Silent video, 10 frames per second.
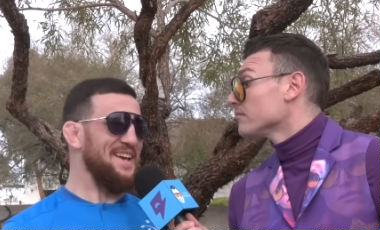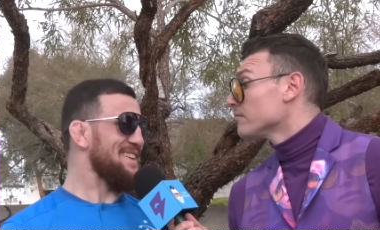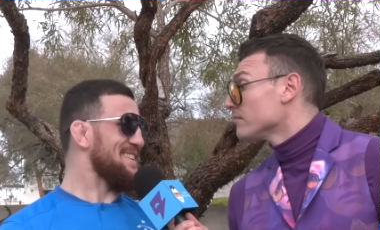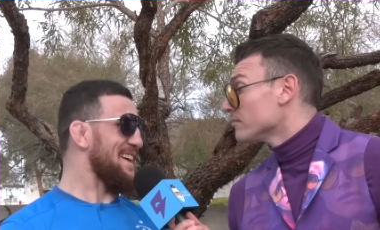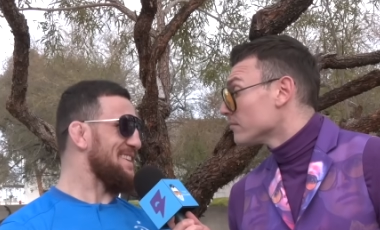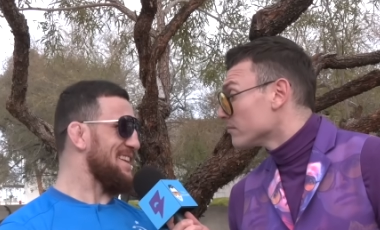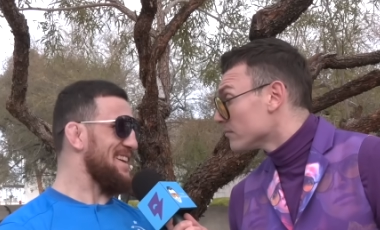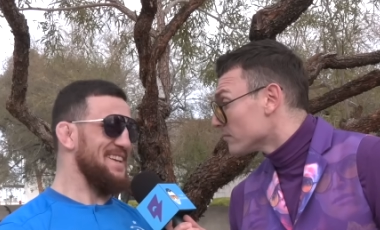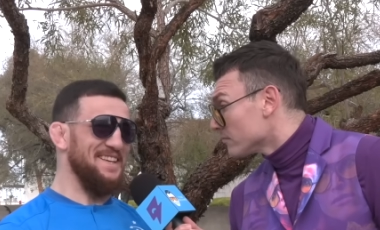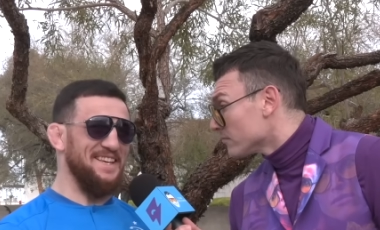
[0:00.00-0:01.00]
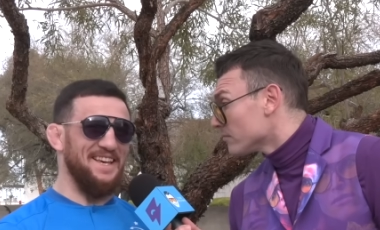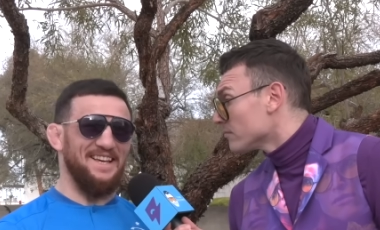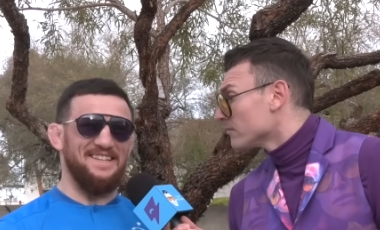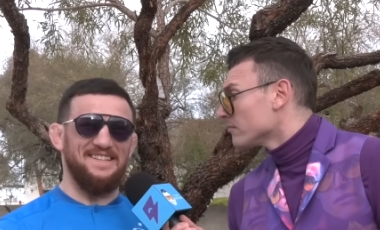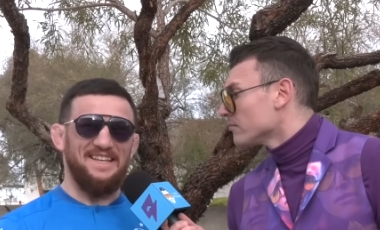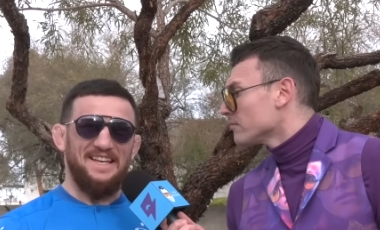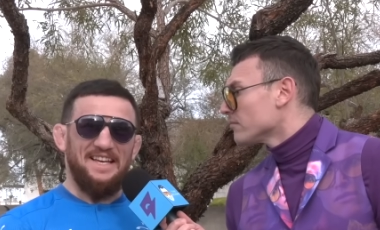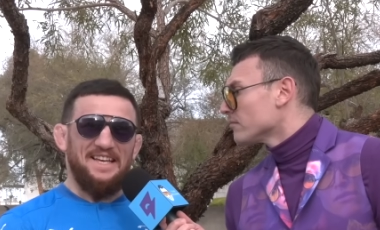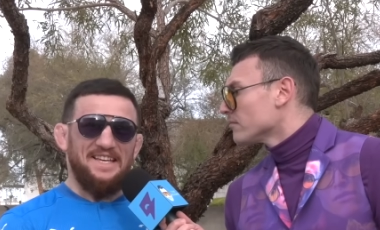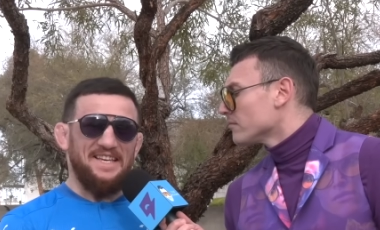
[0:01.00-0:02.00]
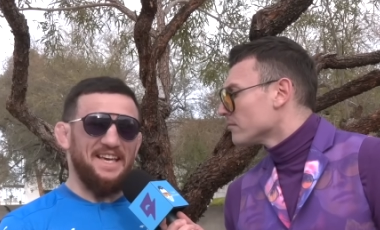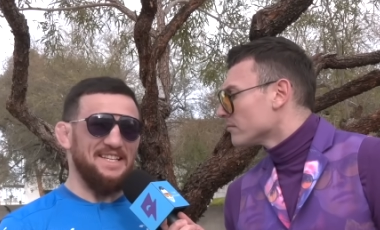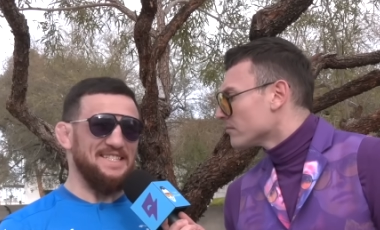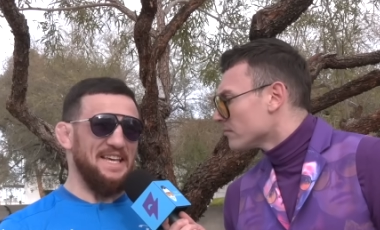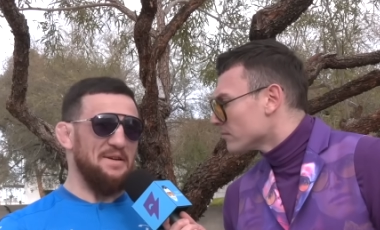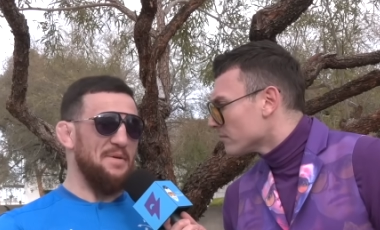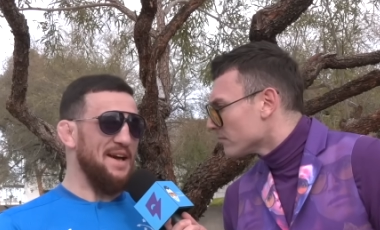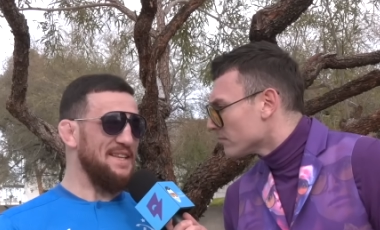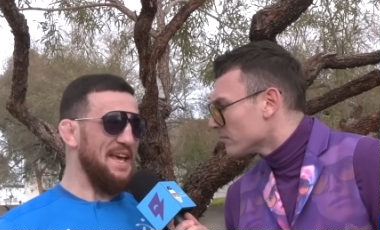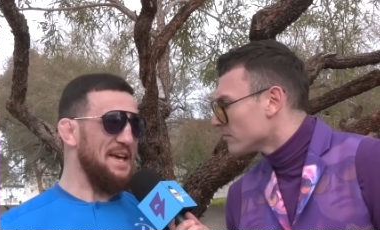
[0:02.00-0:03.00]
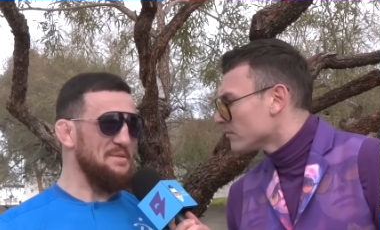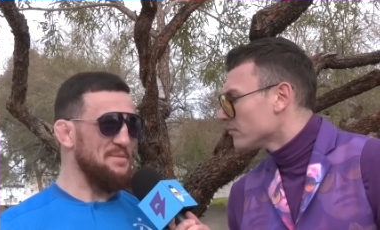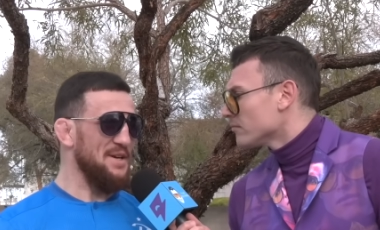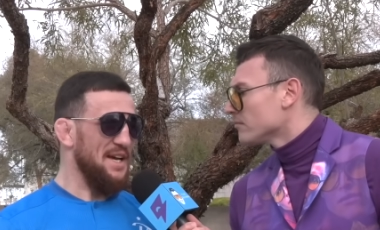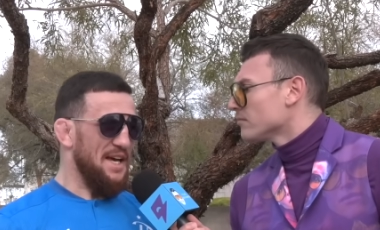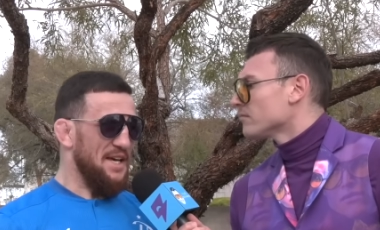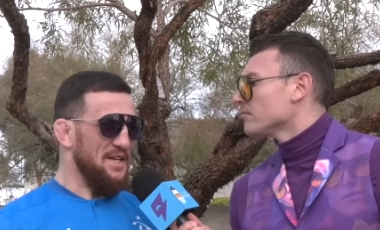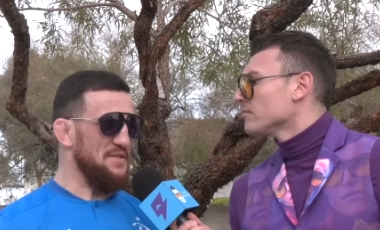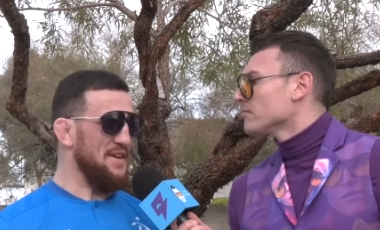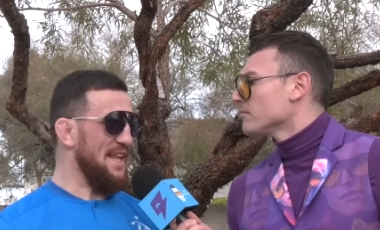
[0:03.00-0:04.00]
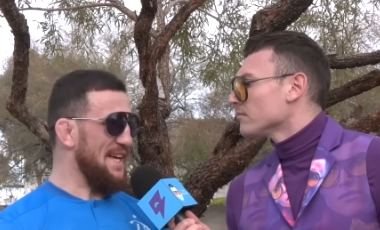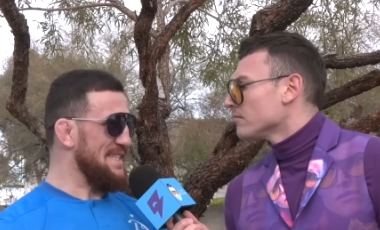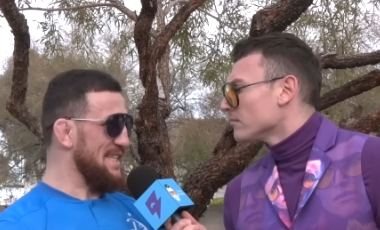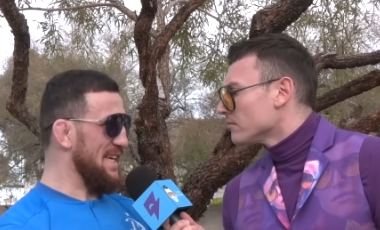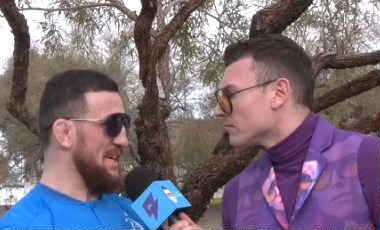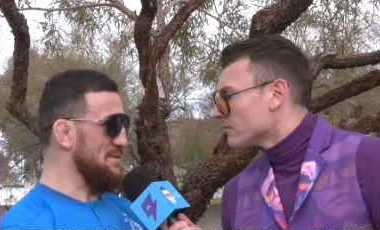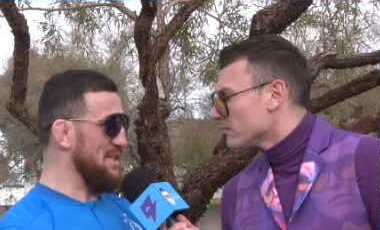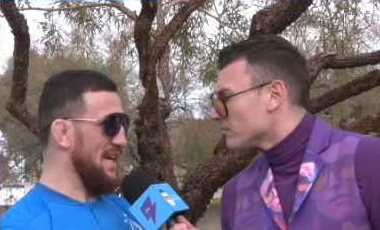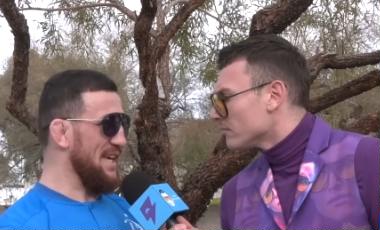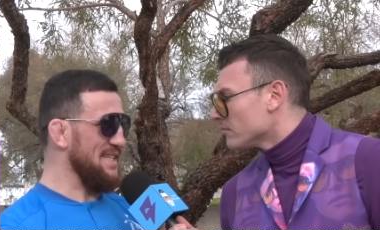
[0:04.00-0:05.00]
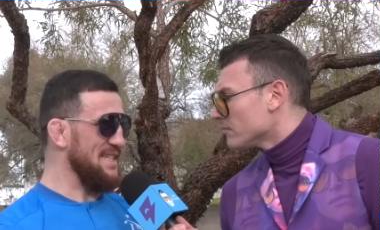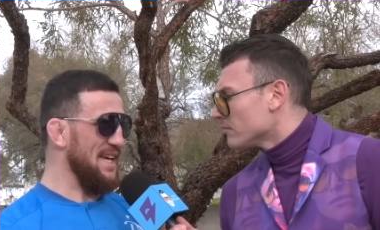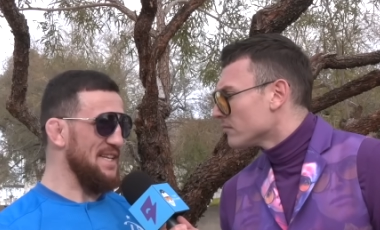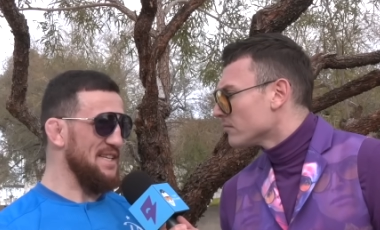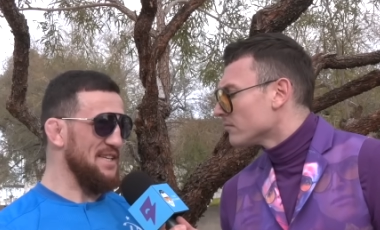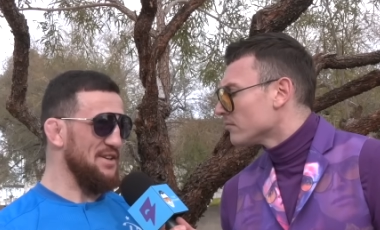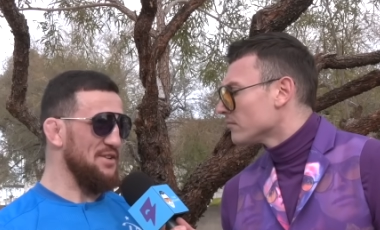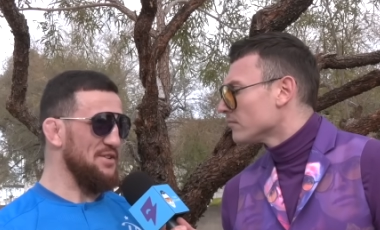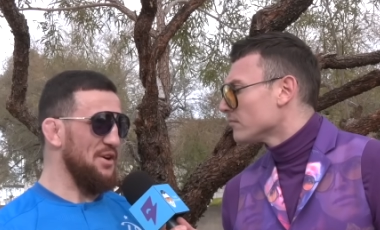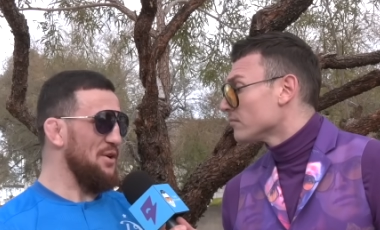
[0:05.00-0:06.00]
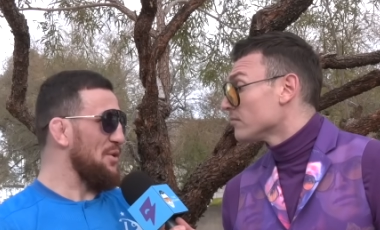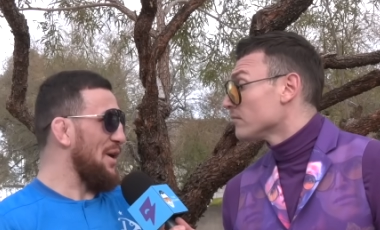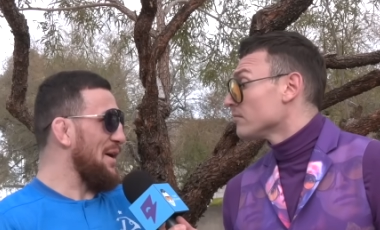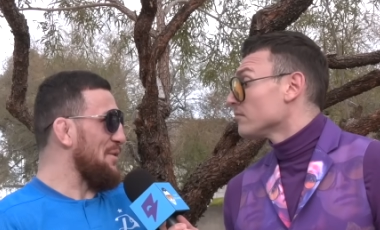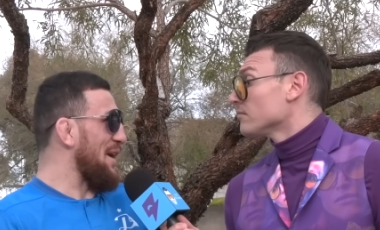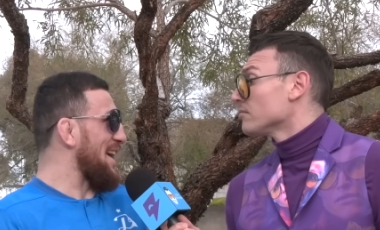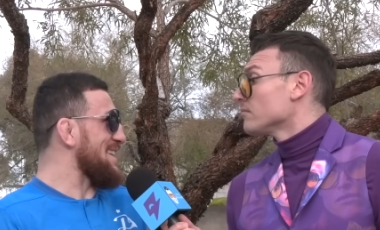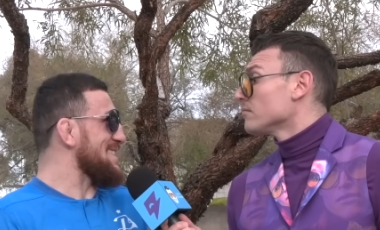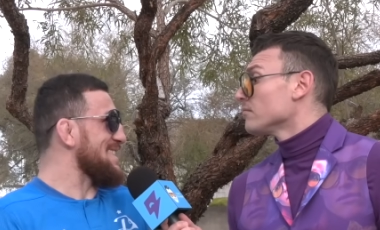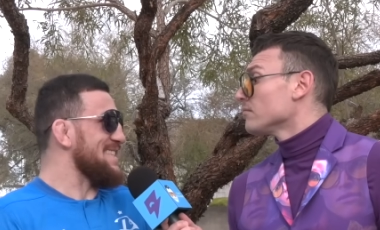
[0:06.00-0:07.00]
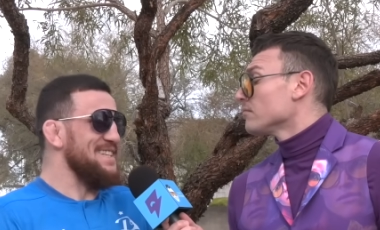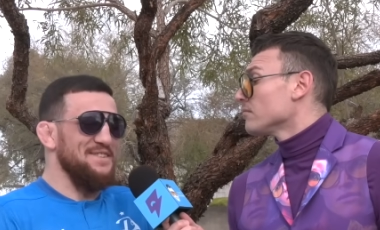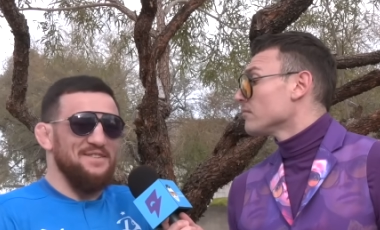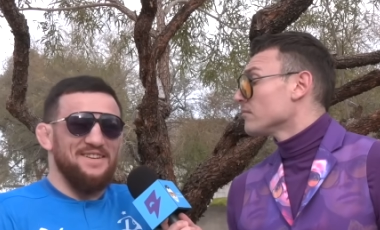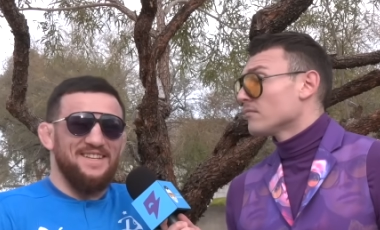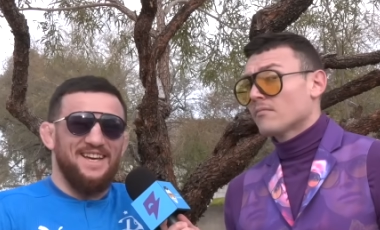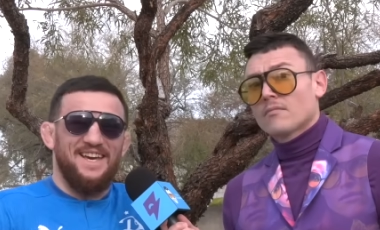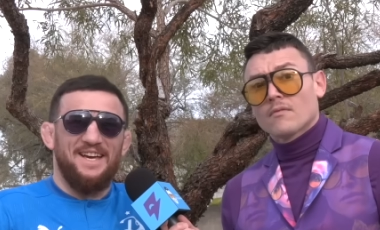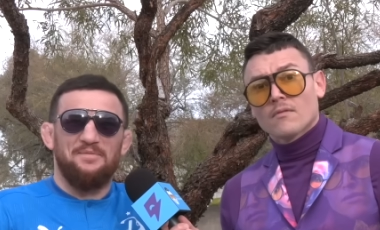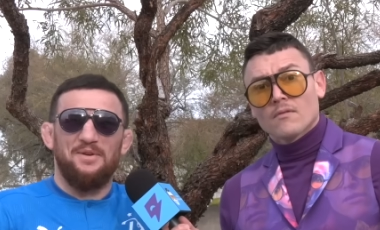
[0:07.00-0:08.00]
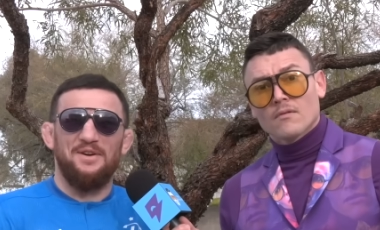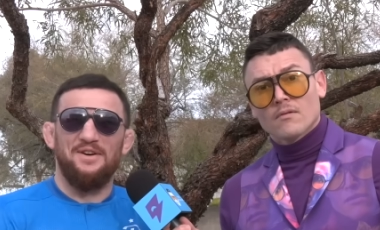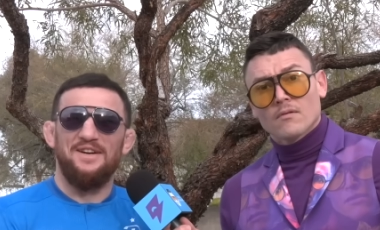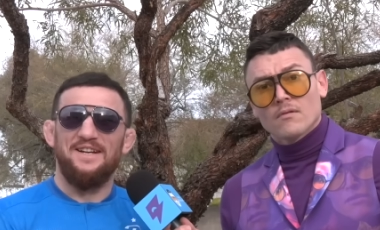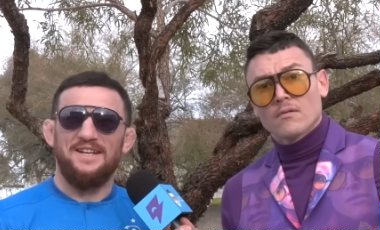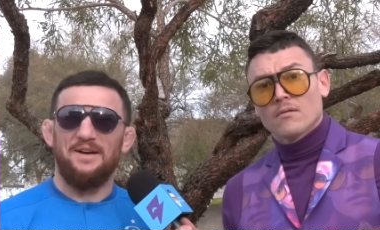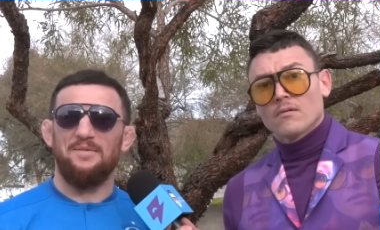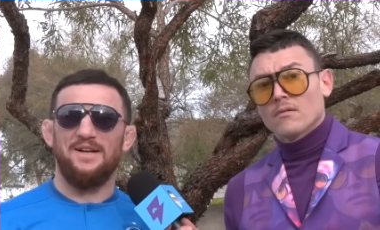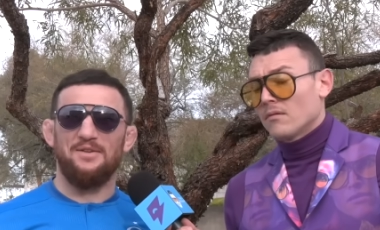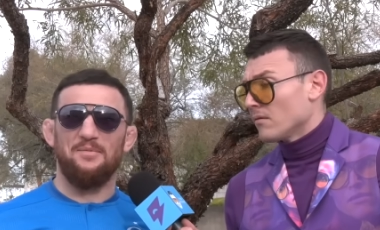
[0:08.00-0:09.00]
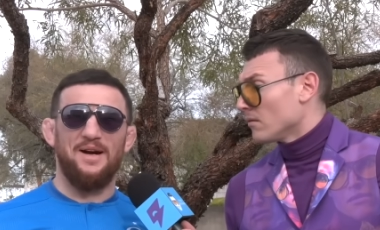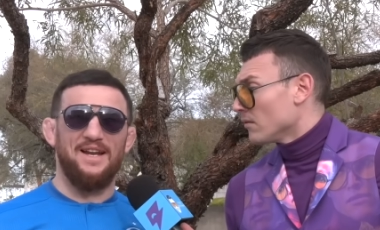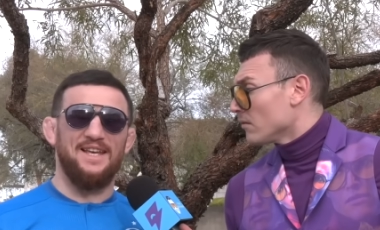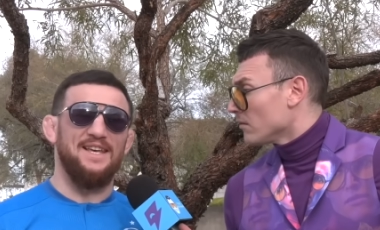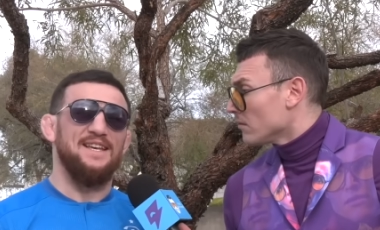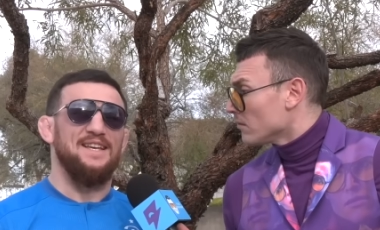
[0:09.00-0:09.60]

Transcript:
Speaker 1: contender. He can say my name. Even I see him shake his hand. He don't know who I was. What the heck, bro? Come on, O'Malley.